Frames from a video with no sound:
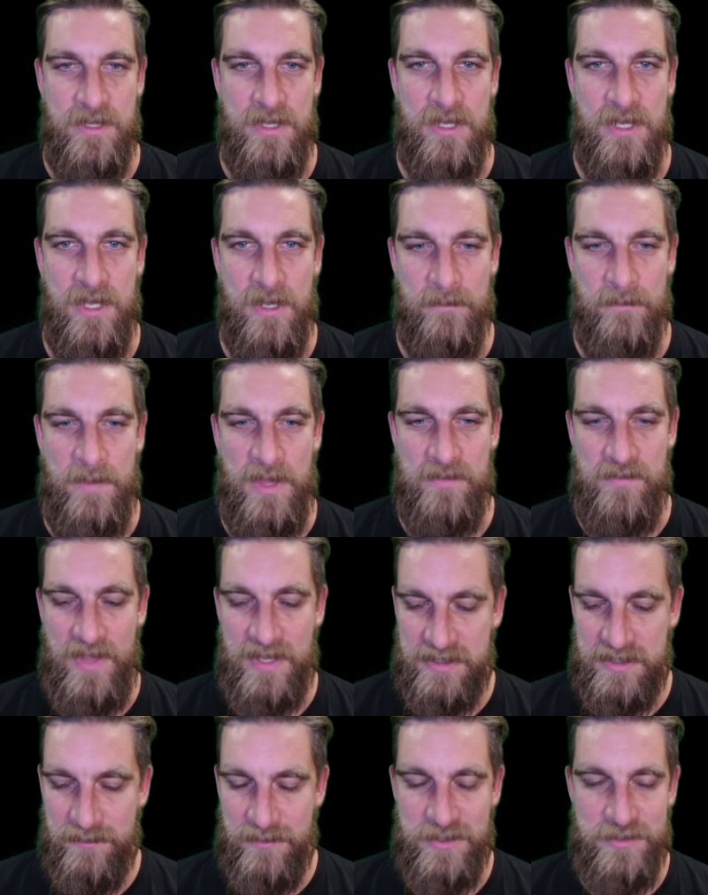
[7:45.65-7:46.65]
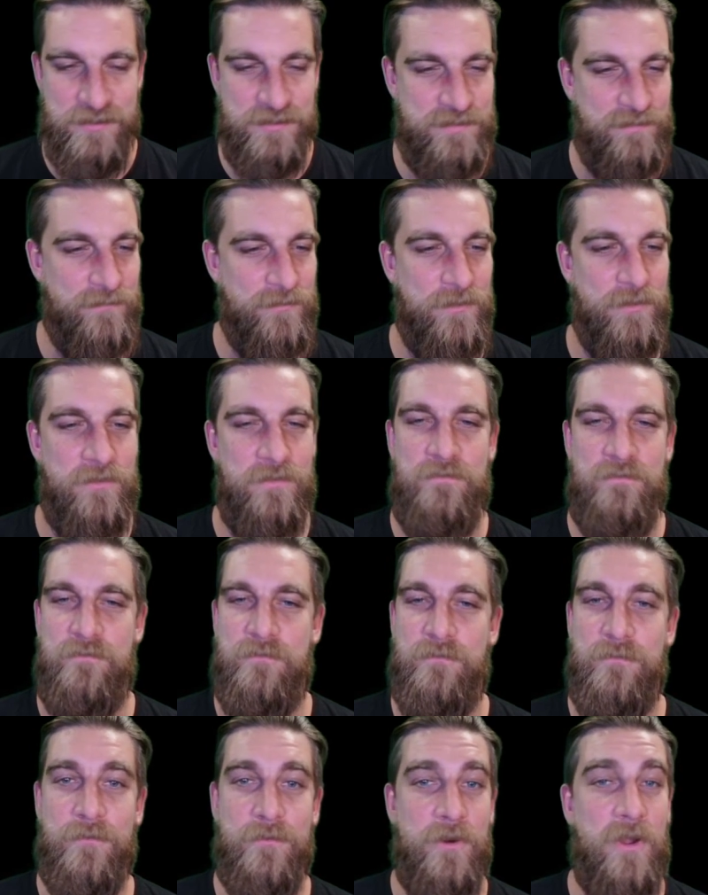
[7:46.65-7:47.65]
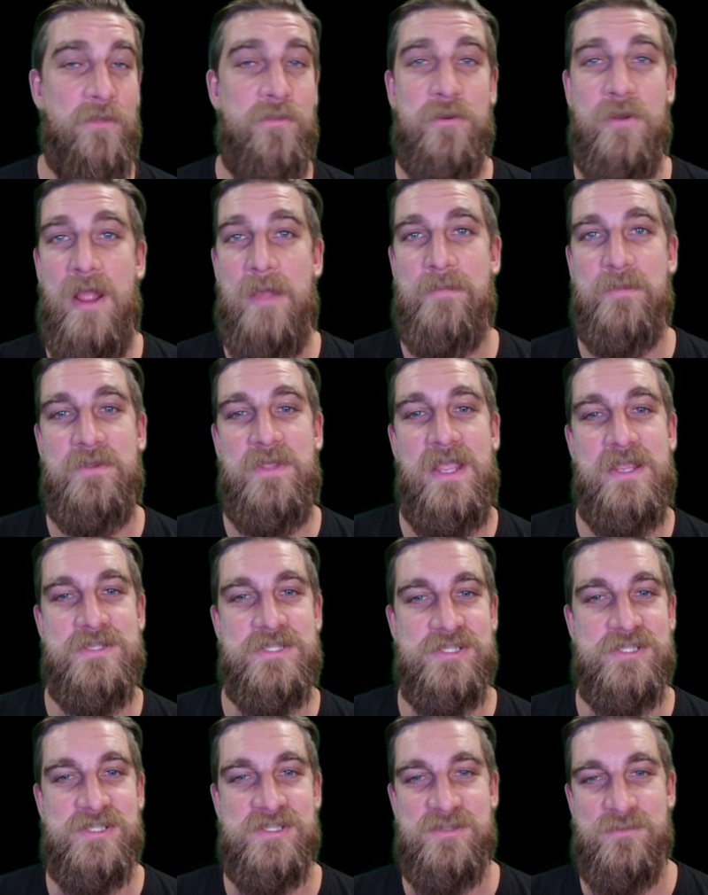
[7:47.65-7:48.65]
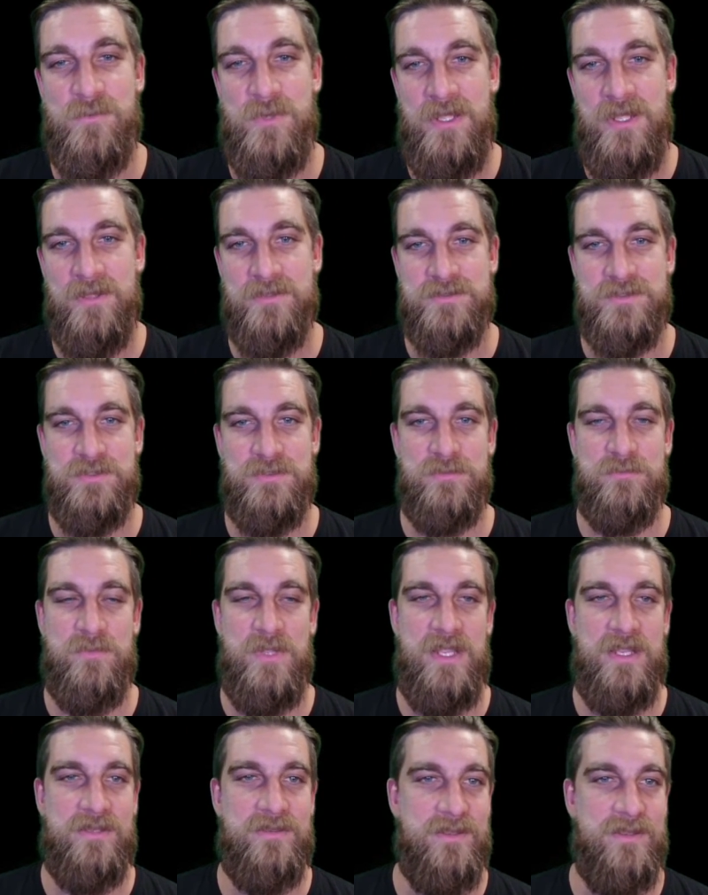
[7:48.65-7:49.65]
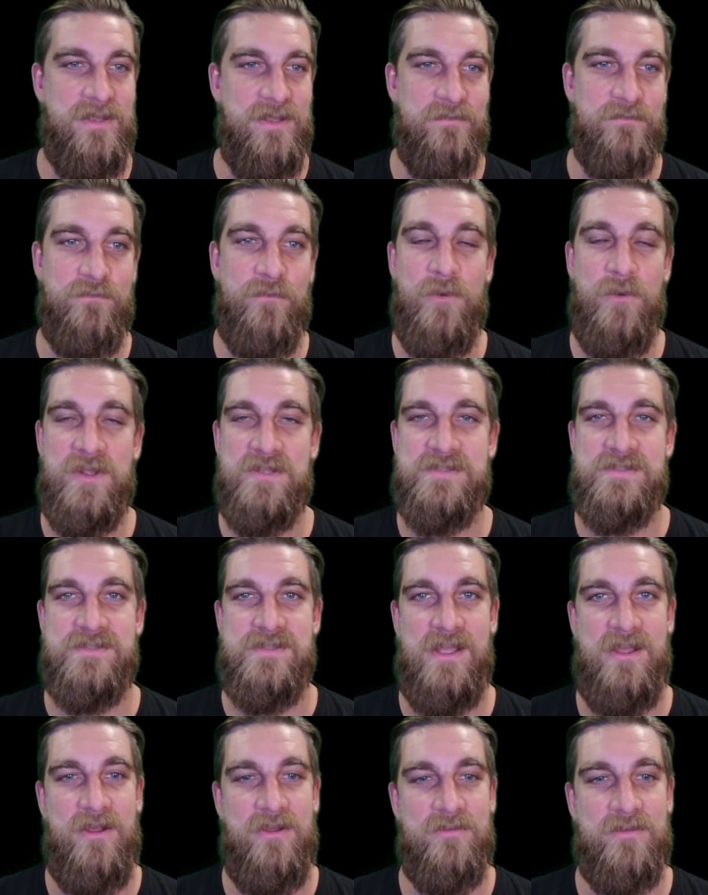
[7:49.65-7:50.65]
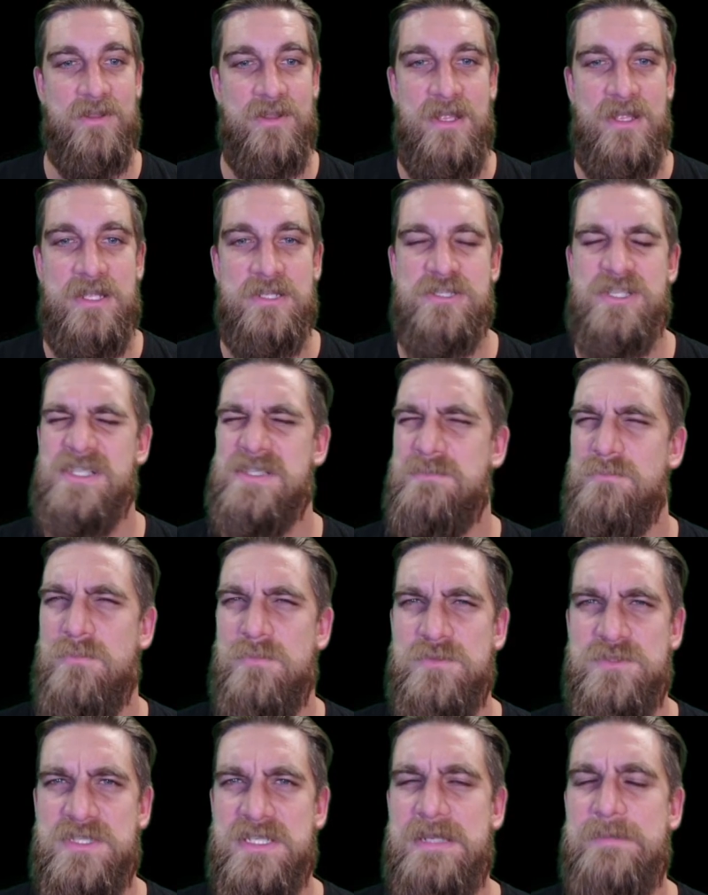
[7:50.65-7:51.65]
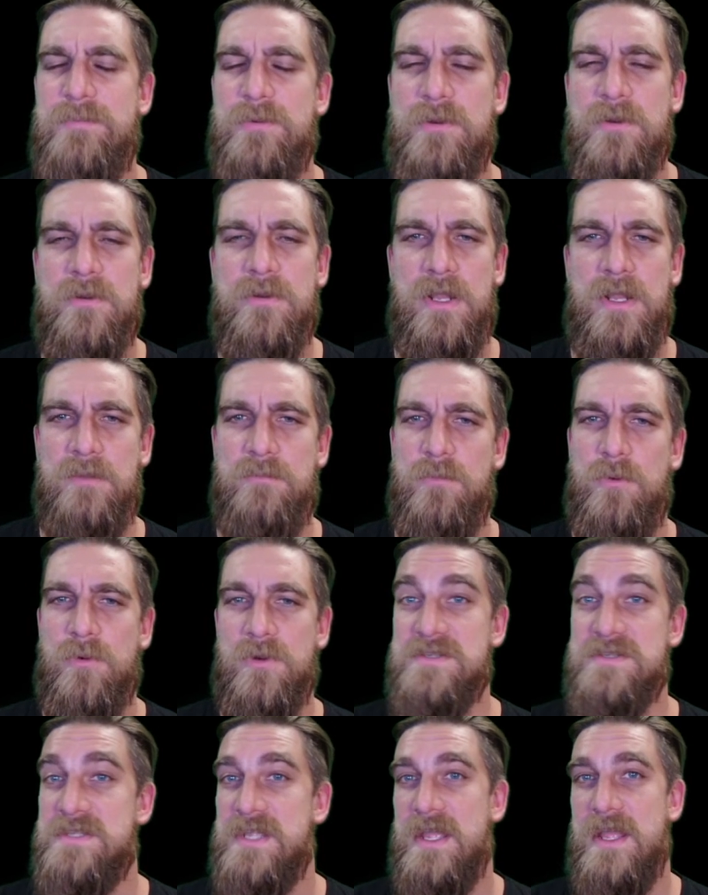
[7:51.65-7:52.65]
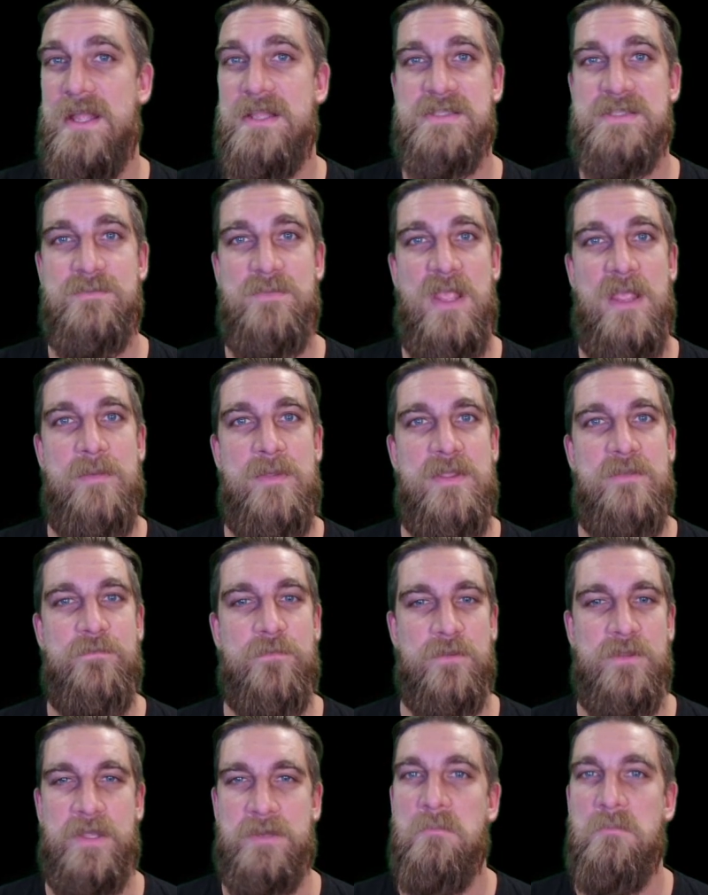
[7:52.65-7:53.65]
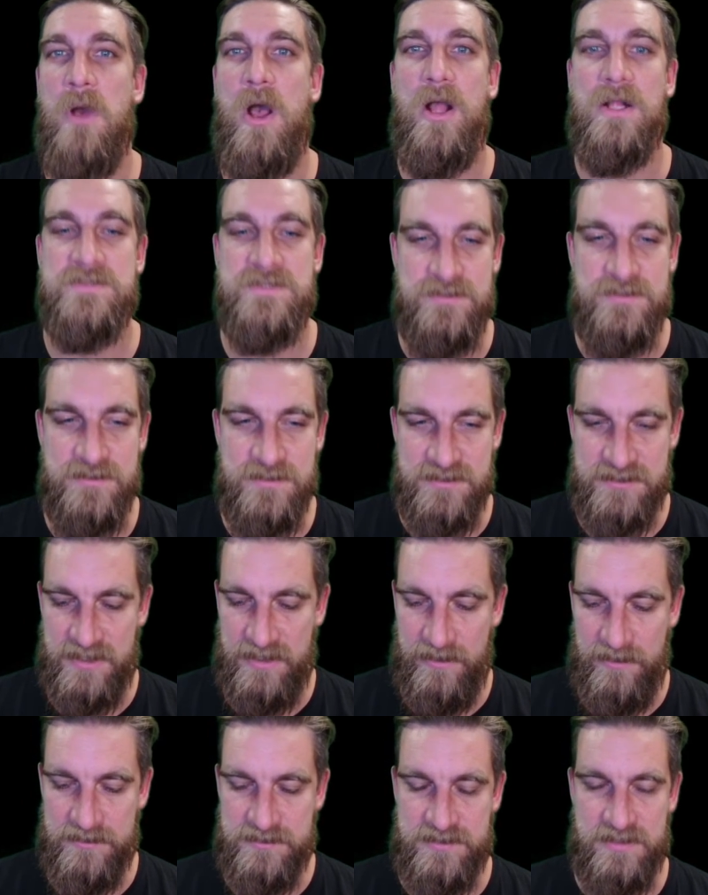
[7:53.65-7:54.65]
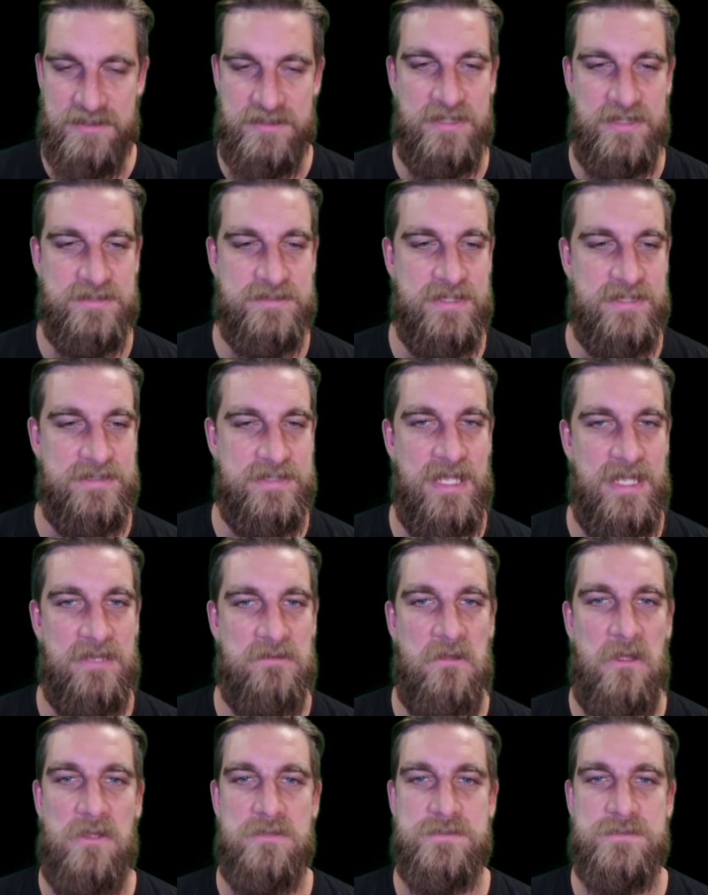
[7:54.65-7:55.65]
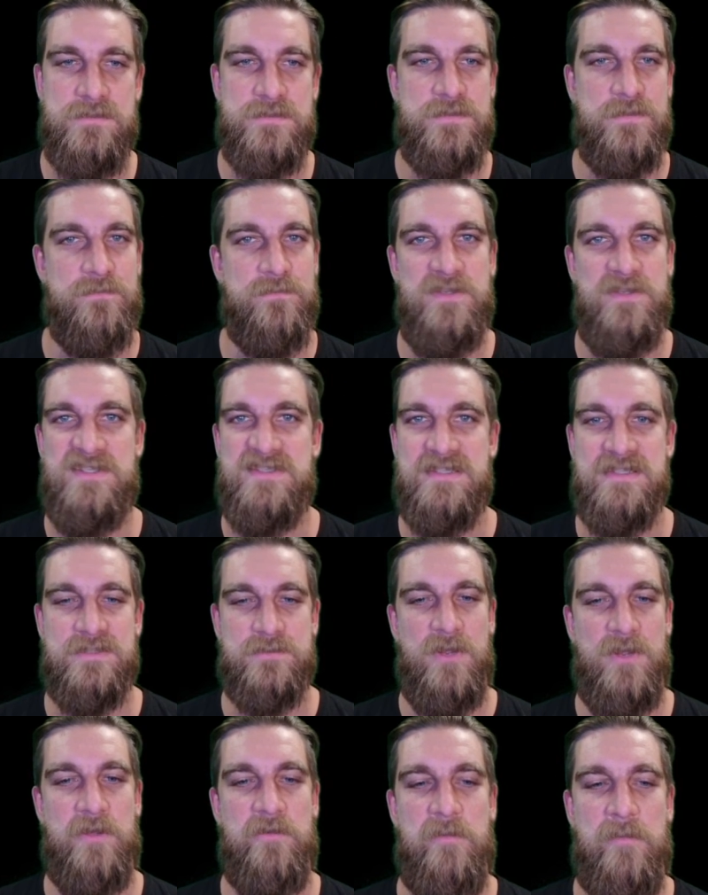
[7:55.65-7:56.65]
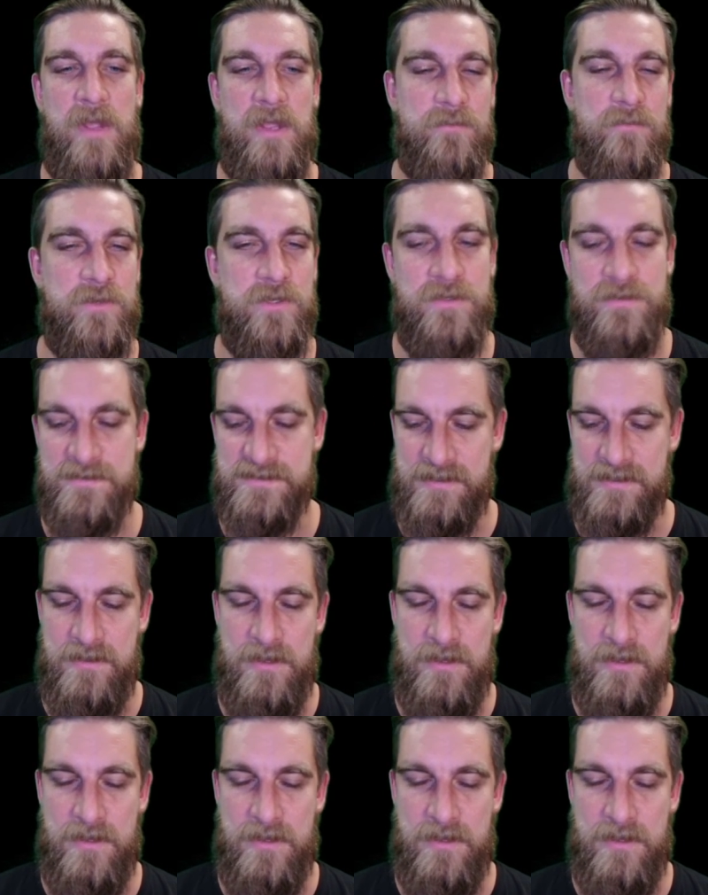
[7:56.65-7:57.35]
And that can be useful for other applications as well, to make a voice sound just deeper and more intense, maybe for like monster sounds and things like that. All sorts of reasons why we might want to use